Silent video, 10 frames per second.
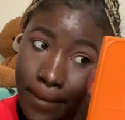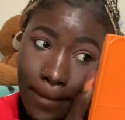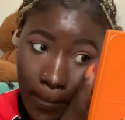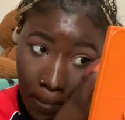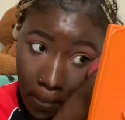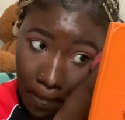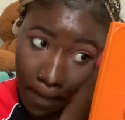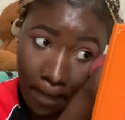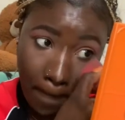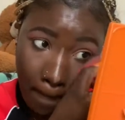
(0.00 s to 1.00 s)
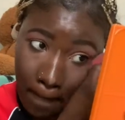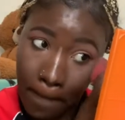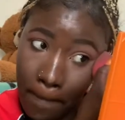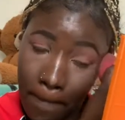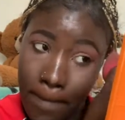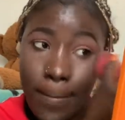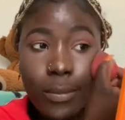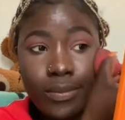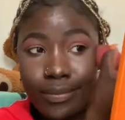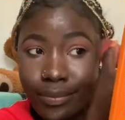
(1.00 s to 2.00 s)
blending and blending
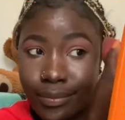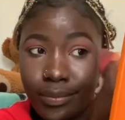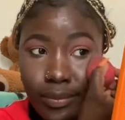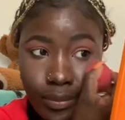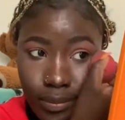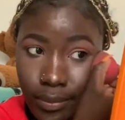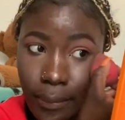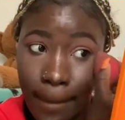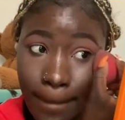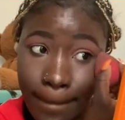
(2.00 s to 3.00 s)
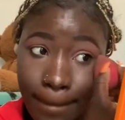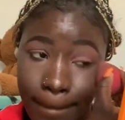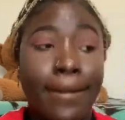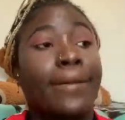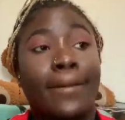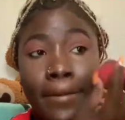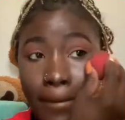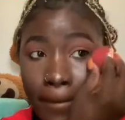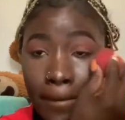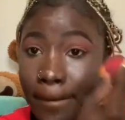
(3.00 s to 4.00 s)
and blending. Make sure you blend out
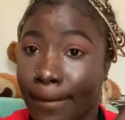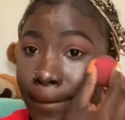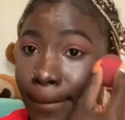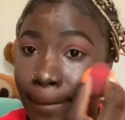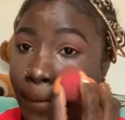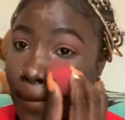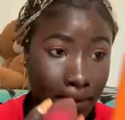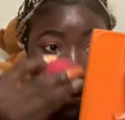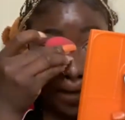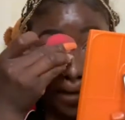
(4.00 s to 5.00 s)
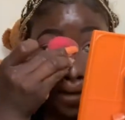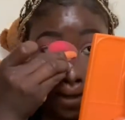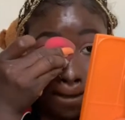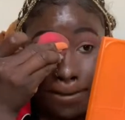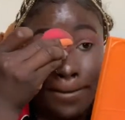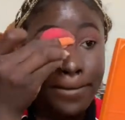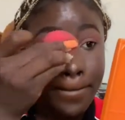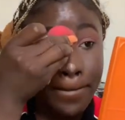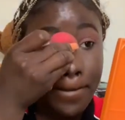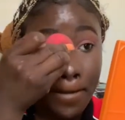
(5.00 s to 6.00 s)
your makeup, guys.
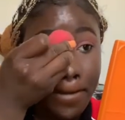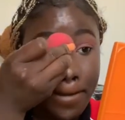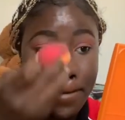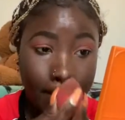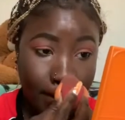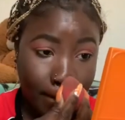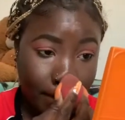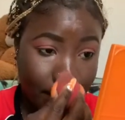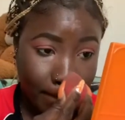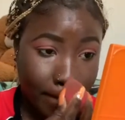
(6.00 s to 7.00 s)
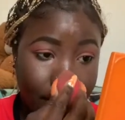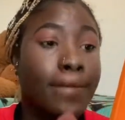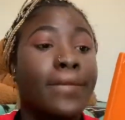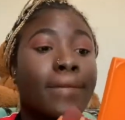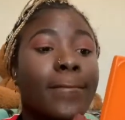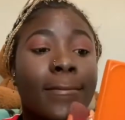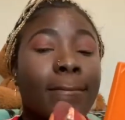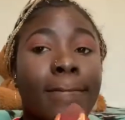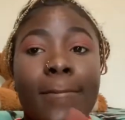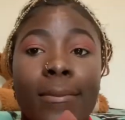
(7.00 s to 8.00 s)
Some of these girls come out looking really
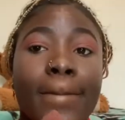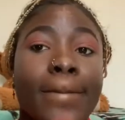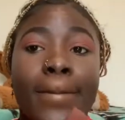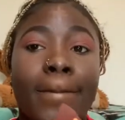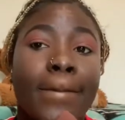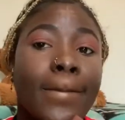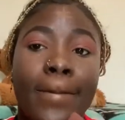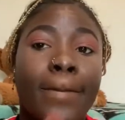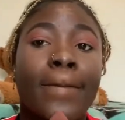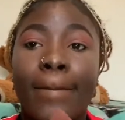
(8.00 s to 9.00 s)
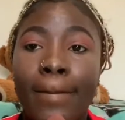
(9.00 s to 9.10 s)
scary because